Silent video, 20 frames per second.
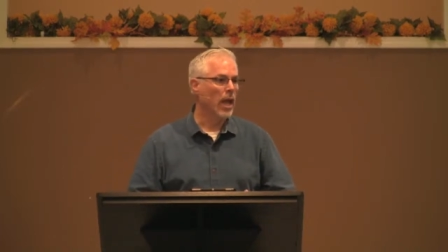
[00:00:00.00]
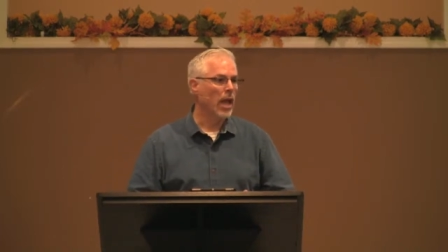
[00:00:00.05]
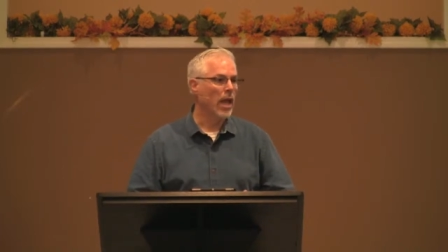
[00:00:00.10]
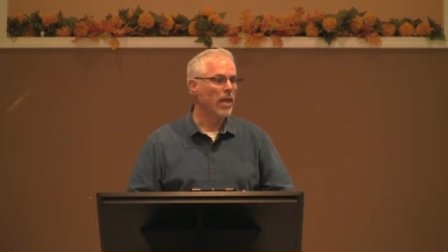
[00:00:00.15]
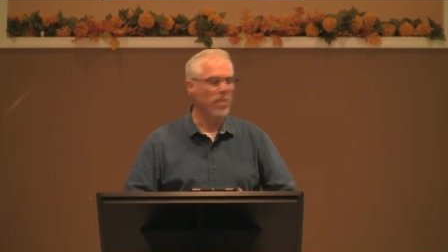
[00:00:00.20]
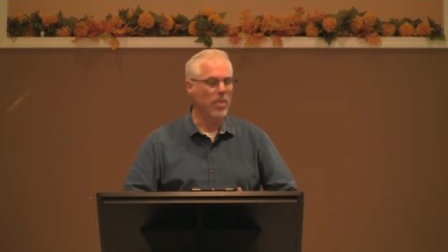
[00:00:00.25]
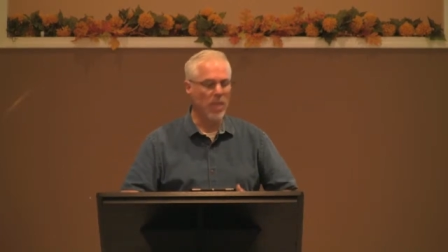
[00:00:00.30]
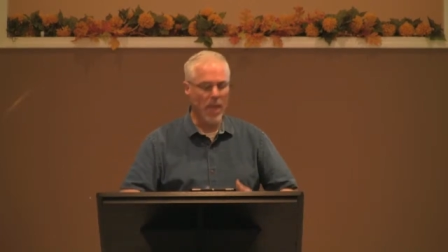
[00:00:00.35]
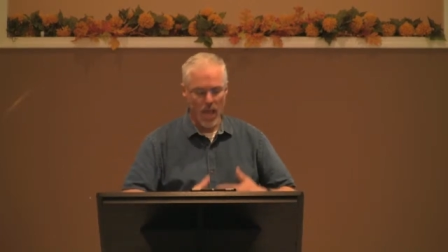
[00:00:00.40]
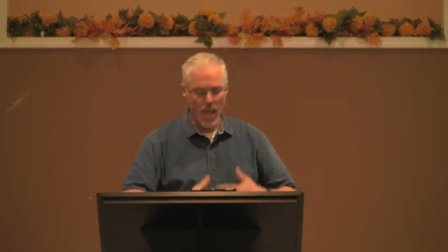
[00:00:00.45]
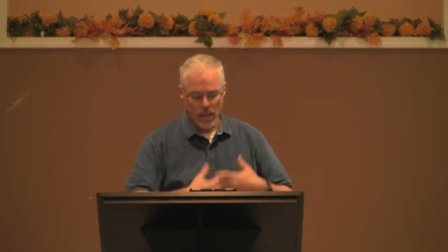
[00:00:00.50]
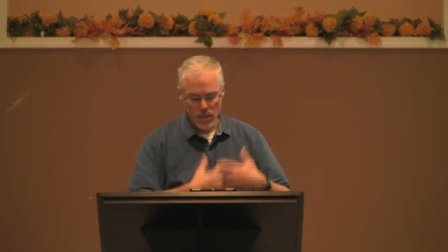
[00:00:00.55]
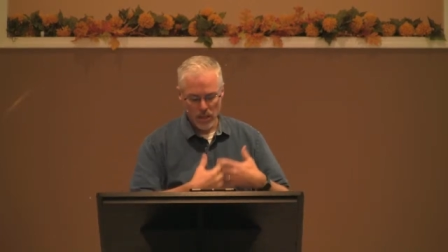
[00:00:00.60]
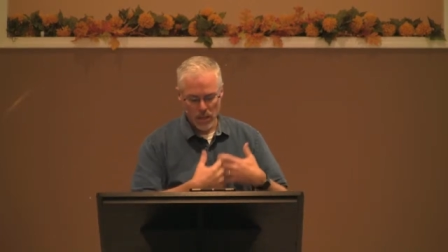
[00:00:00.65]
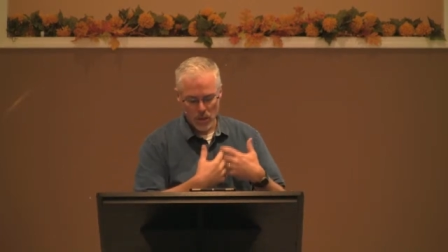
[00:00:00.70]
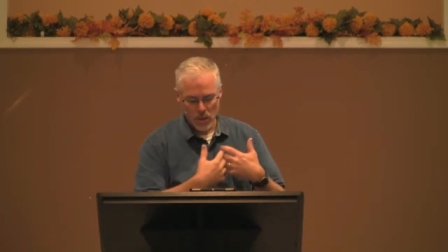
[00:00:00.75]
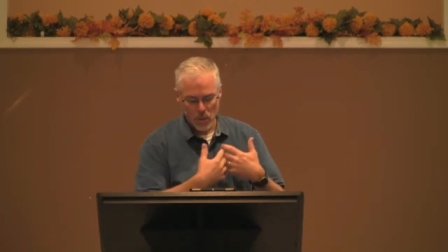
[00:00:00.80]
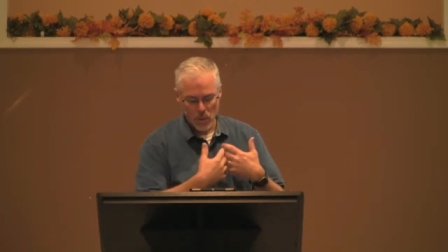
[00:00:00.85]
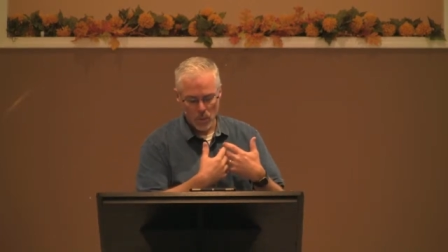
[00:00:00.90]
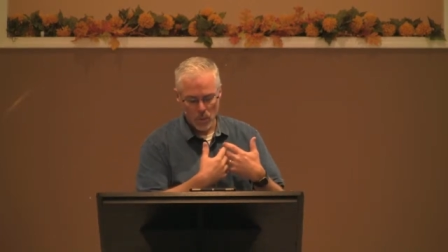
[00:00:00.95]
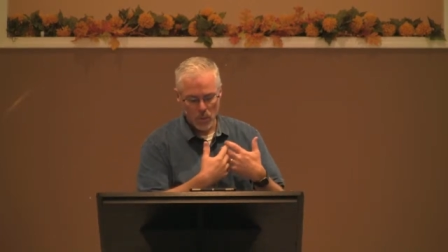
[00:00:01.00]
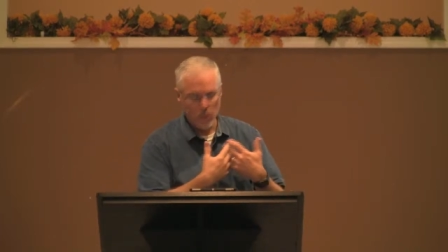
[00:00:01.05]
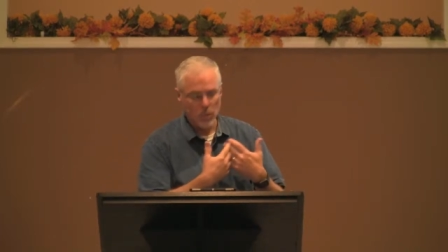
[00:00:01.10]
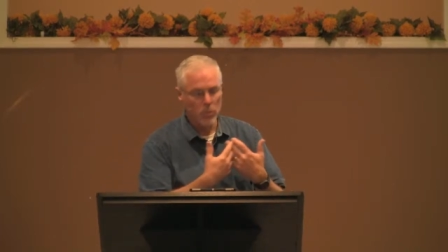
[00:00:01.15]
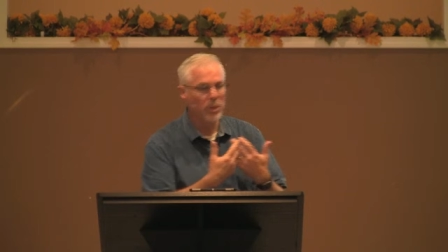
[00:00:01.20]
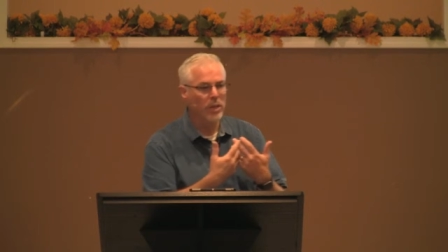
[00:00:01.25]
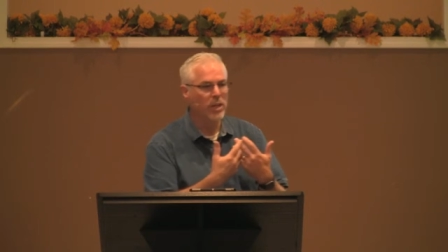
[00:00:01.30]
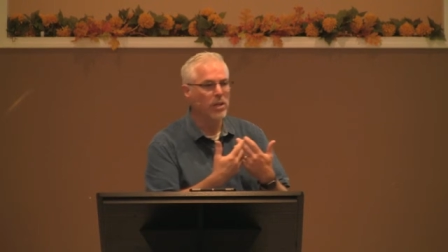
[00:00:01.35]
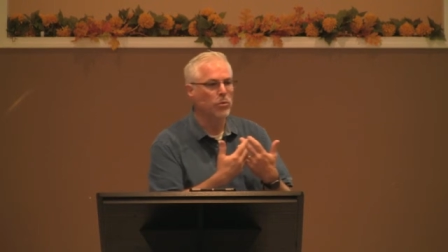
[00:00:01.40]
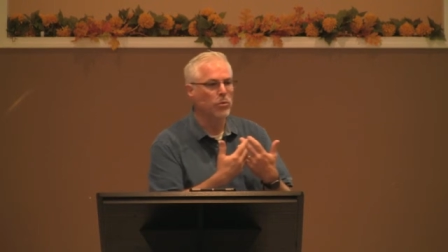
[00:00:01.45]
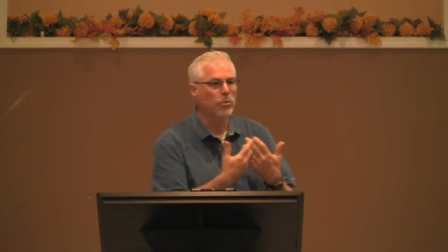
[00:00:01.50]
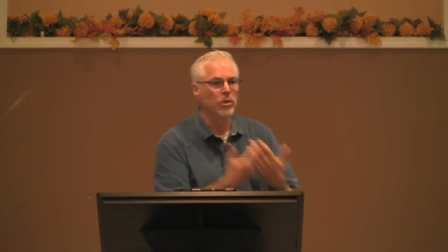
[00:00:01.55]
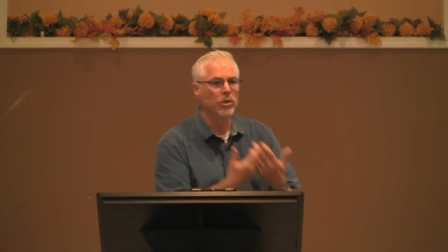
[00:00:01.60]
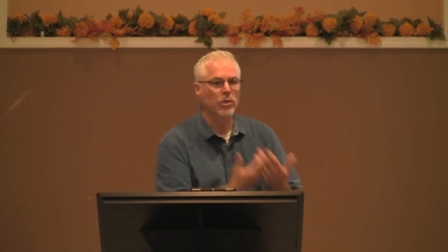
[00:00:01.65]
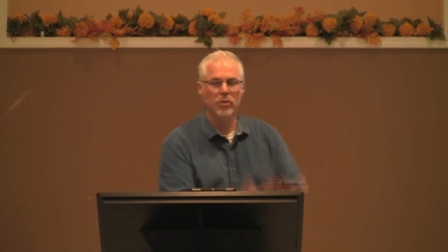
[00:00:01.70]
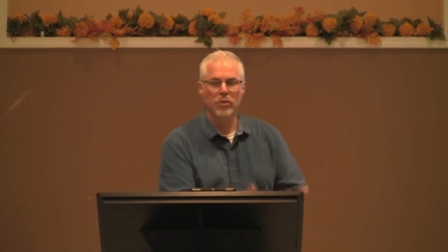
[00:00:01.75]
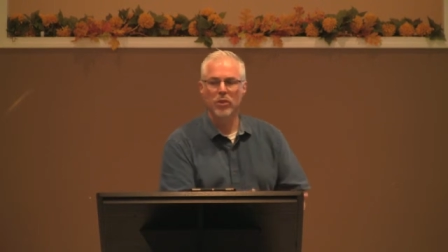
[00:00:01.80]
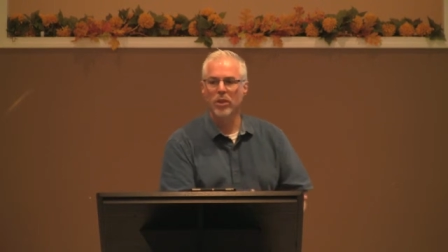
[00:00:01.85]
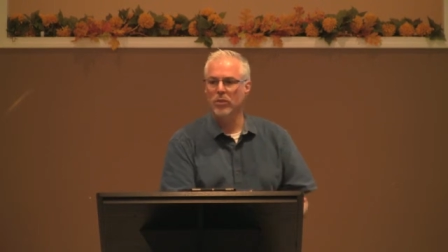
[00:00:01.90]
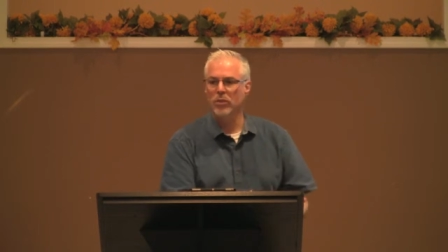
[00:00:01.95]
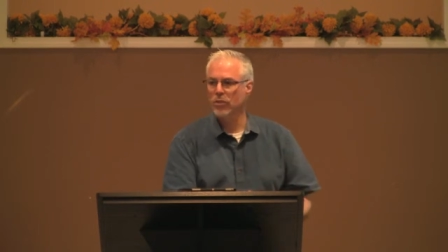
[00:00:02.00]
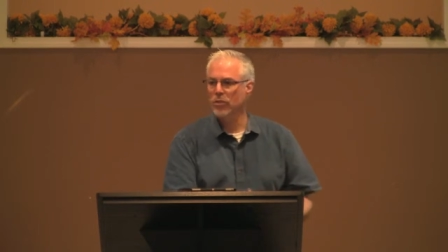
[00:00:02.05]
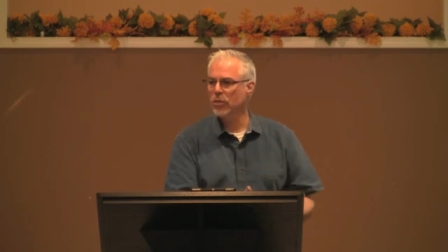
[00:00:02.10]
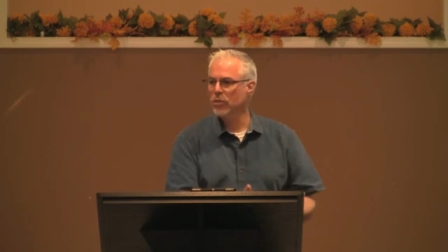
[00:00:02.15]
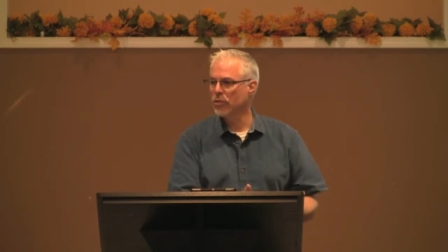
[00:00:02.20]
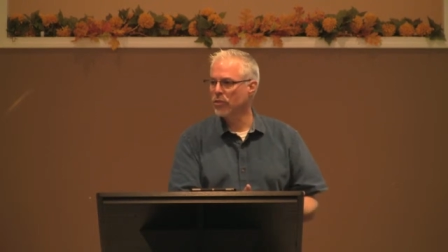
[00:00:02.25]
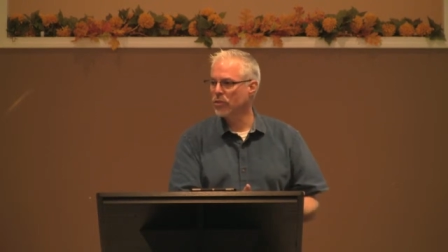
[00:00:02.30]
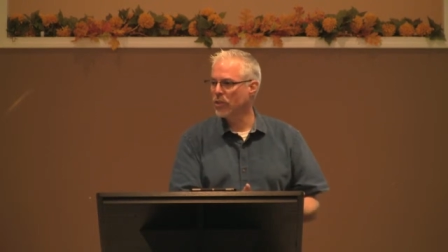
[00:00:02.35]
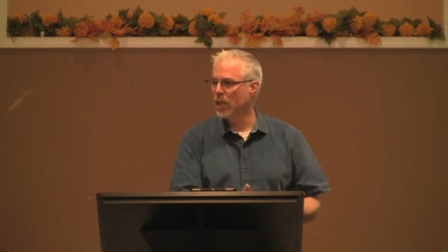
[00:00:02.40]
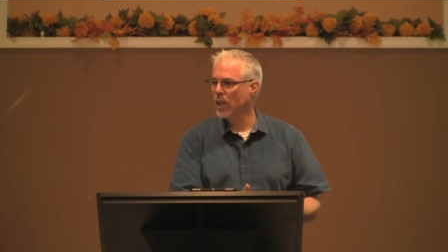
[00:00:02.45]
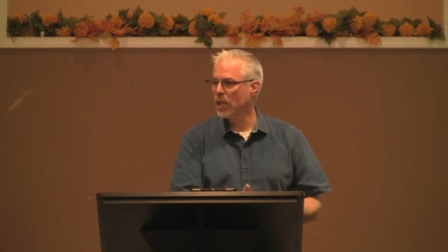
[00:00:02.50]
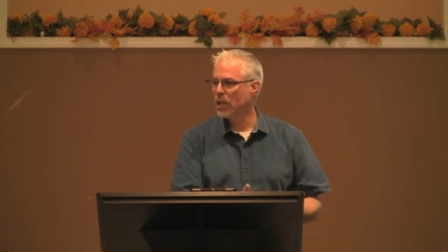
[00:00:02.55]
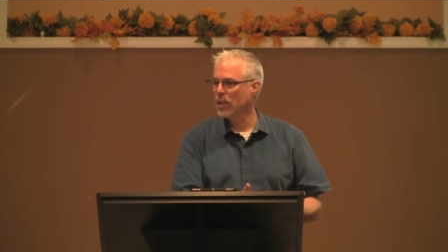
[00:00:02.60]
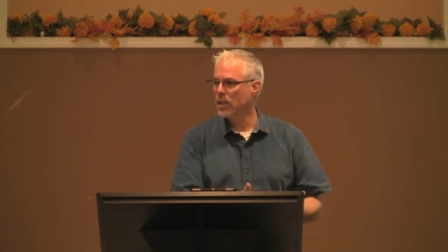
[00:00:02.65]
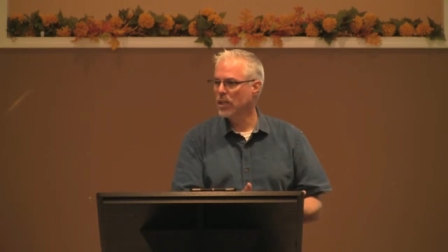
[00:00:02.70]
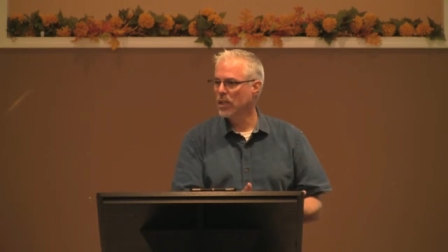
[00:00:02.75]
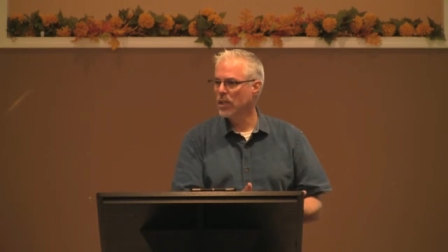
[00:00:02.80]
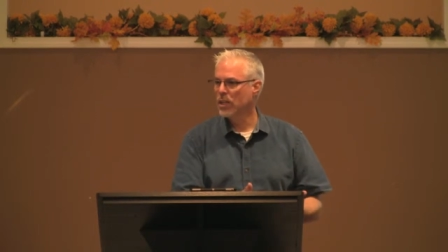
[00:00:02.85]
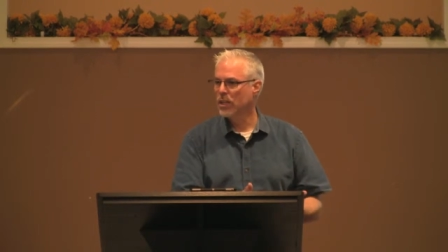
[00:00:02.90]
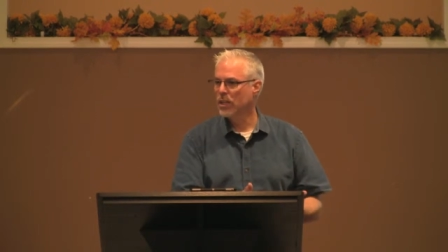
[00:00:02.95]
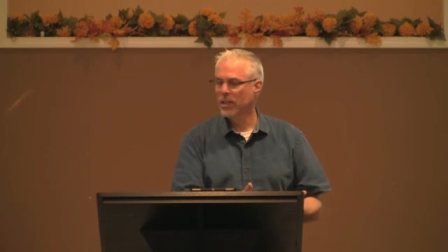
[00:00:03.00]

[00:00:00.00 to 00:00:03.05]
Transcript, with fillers: And then when we resist sin,